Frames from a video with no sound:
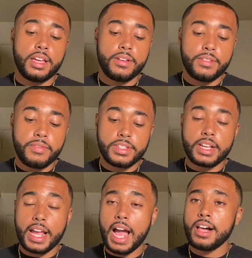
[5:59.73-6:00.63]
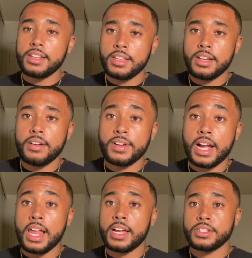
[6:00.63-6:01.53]
the physicality of a
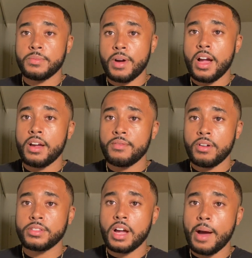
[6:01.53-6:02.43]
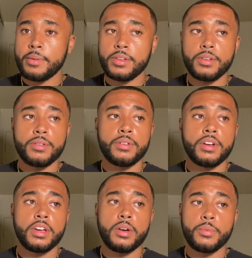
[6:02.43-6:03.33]
guy like Chimaev on top of you,
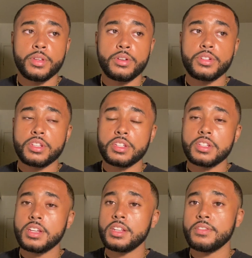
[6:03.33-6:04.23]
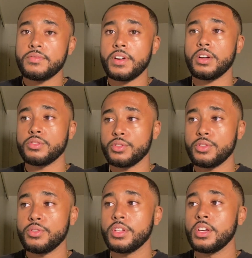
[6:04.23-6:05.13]
and when you're just a skinny, frail
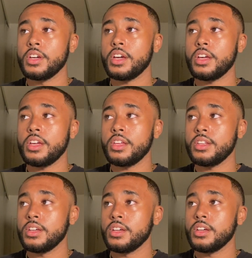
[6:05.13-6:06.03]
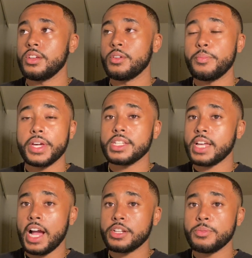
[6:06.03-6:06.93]
dude, and your biggest
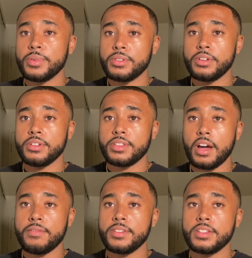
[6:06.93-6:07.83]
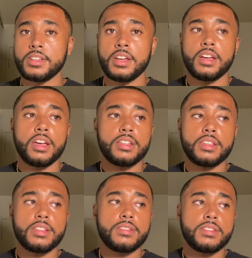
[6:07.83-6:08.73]
attributes are your toughness,
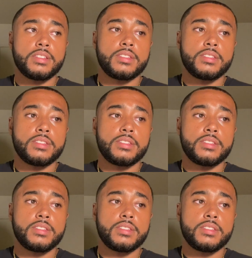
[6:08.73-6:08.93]
it's